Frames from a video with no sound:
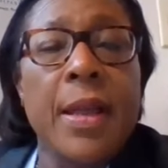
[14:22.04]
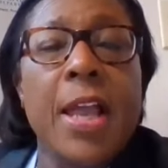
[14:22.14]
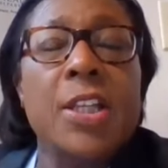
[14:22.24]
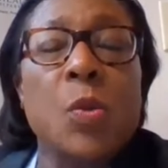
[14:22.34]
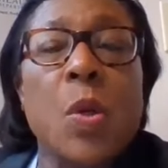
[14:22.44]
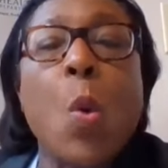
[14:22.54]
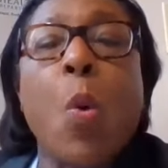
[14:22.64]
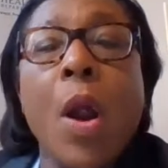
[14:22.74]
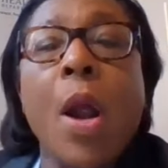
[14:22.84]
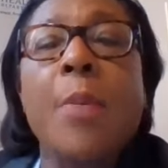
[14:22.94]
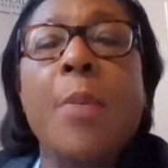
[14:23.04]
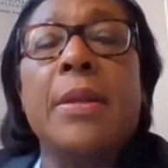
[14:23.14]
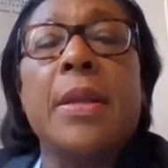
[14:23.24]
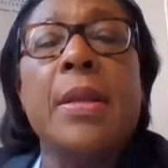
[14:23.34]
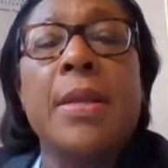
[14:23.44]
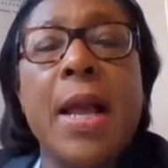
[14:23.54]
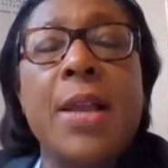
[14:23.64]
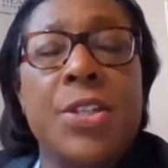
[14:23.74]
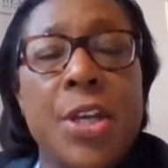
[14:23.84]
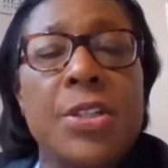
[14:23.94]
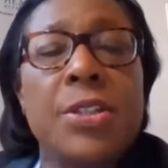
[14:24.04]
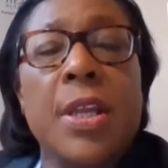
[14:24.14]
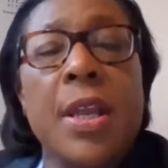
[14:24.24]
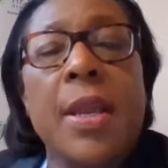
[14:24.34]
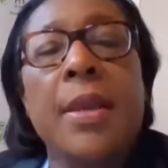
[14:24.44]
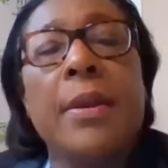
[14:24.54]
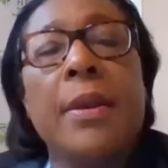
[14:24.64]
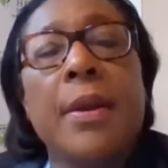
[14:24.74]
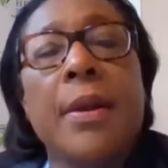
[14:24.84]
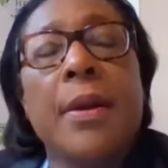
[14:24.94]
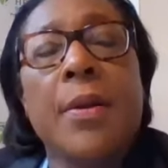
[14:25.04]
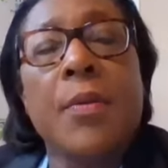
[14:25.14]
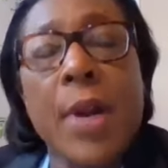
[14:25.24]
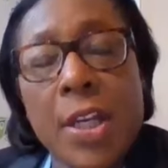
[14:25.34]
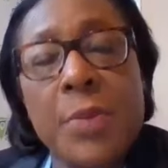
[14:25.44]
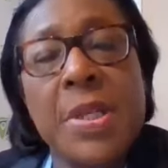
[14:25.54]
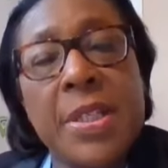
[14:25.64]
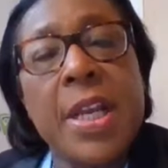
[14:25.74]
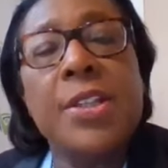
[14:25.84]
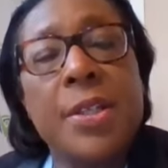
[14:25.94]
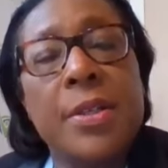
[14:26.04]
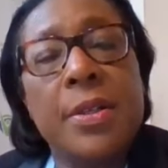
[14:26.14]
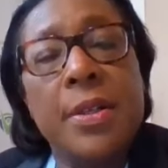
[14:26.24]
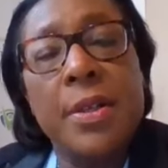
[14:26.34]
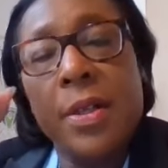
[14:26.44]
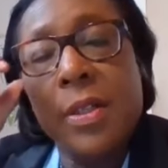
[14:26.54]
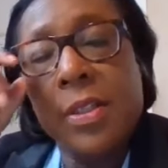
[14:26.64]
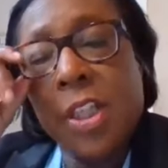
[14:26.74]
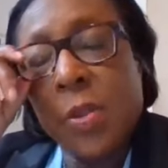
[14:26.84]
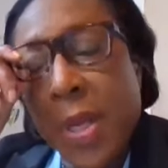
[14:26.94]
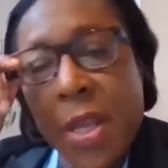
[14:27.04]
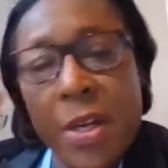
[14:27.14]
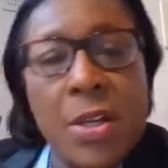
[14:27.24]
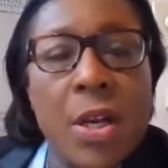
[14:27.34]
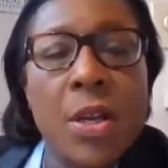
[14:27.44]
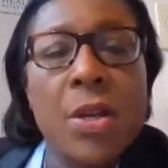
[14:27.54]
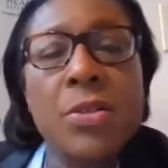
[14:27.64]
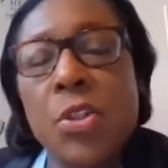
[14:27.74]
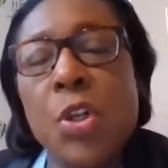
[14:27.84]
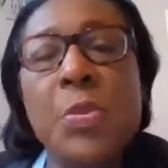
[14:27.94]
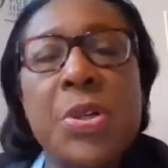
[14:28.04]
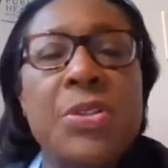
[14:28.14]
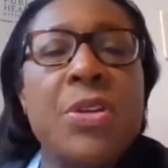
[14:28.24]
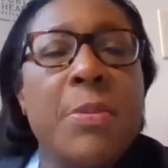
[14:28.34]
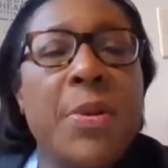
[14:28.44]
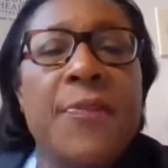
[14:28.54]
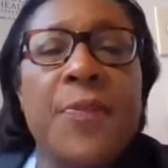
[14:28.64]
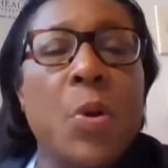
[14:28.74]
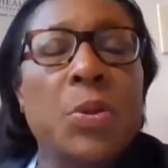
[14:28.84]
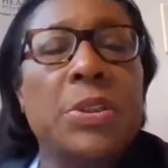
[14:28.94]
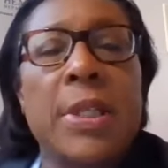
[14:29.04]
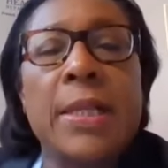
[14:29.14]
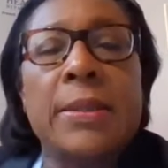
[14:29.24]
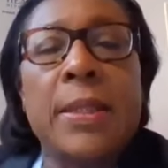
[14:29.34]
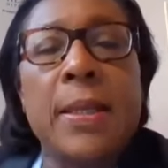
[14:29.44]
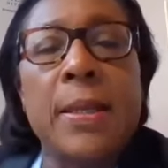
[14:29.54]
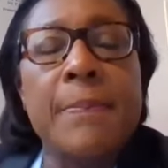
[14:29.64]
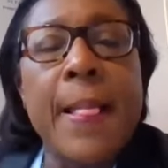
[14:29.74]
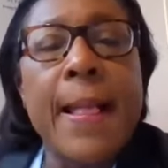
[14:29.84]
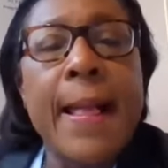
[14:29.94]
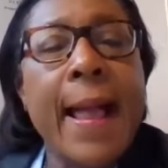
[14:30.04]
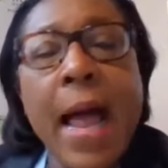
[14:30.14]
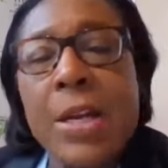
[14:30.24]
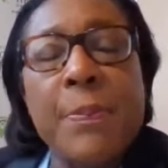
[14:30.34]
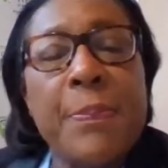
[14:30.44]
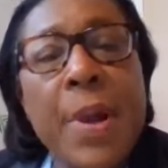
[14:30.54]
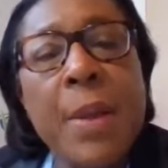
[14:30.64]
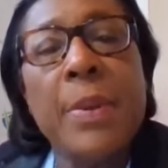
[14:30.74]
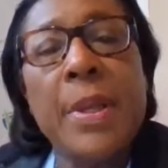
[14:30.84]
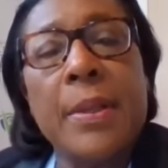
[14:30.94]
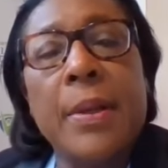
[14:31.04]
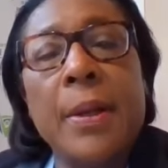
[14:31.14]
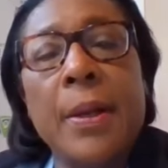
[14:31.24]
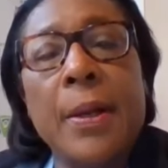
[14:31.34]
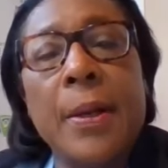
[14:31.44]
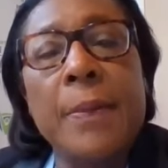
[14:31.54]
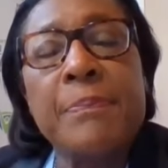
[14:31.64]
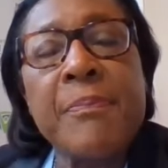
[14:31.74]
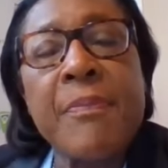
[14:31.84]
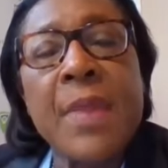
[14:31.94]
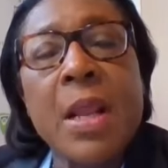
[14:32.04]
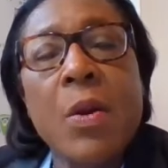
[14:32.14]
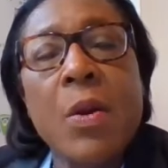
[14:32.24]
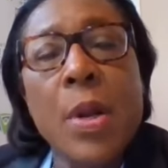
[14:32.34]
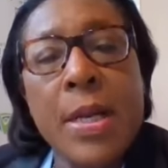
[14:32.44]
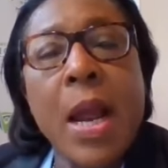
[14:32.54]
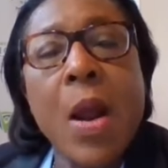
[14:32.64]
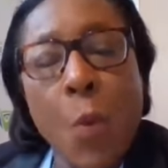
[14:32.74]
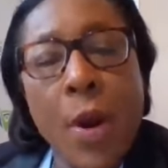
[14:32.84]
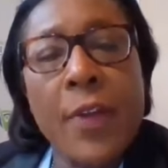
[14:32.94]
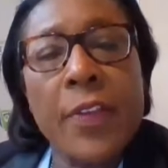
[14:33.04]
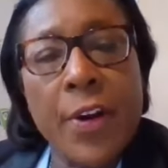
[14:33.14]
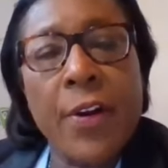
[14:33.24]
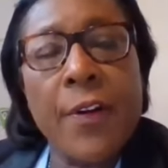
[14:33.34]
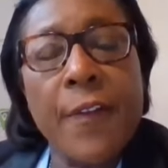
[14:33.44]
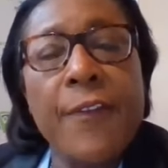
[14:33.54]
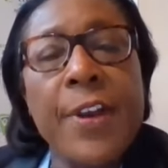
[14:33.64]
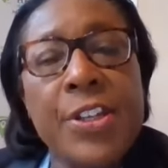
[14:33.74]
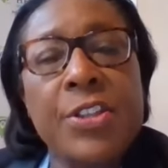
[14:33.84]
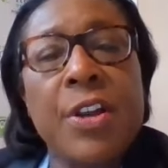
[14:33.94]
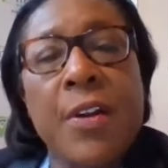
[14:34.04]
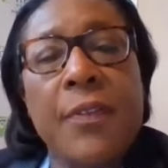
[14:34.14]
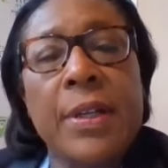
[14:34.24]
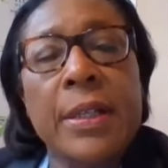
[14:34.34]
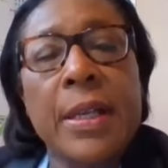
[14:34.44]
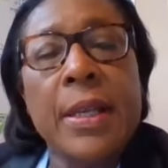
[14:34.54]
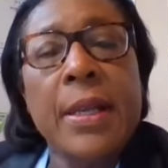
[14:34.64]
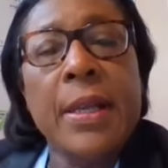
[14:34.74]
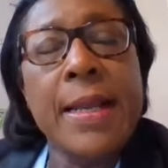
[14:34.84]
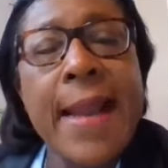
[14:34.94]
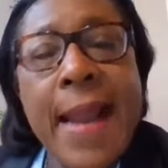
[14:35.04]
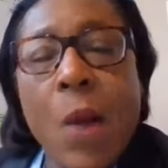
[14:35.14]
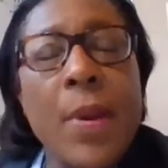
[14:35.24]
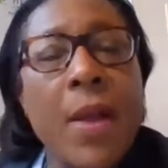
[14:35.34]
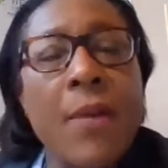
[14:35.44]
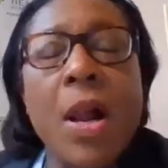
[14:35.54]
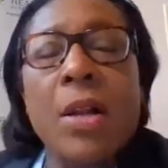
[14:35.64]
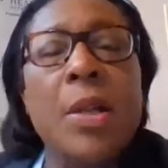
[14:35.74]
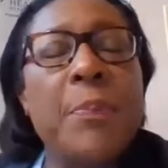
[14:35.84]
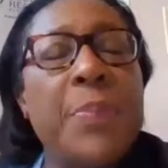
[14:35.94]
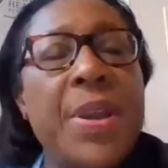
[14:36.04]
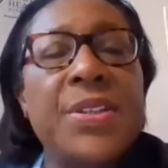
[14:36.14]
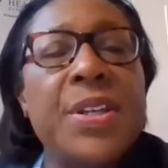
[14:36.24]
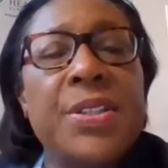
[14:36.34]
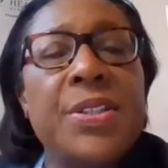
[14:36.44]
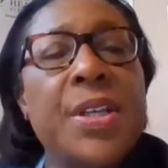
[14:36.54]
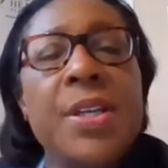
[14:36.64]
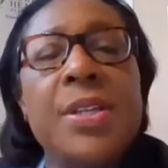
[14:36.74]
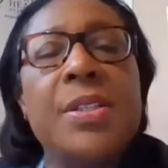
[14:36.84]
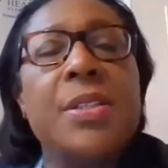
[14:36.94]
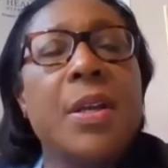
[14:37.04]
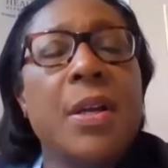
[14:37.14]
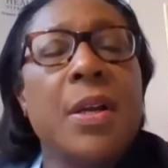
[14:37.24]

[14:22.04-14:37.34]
as a requirement and not just a recommendation. Because we had a numerous number of folks that out in public would not wear their face covering. And now we have all the businesses